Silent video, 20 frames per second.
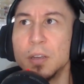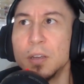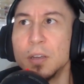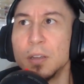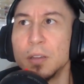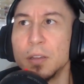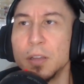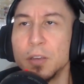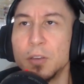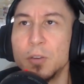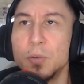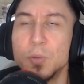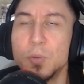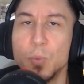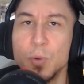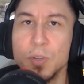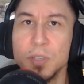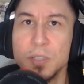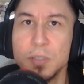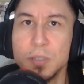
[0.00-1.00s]
like use
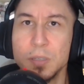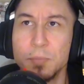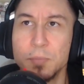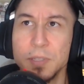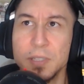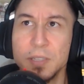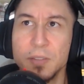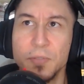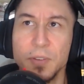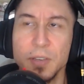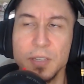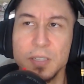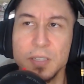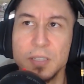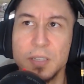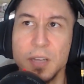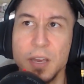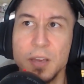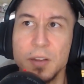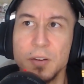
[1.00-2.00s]
one specific
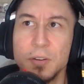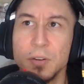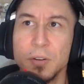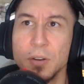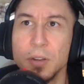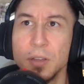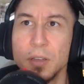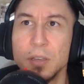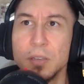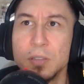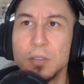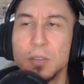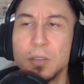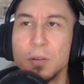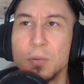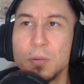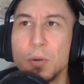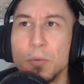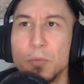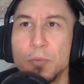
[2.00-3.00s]
standard. Is
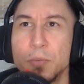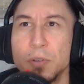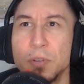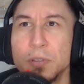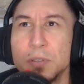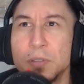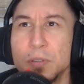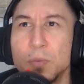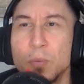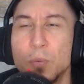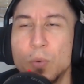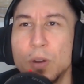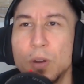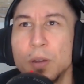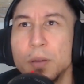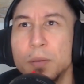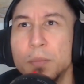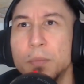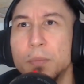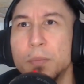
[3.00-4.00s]
there a reason
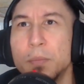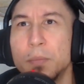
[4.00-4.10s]
why?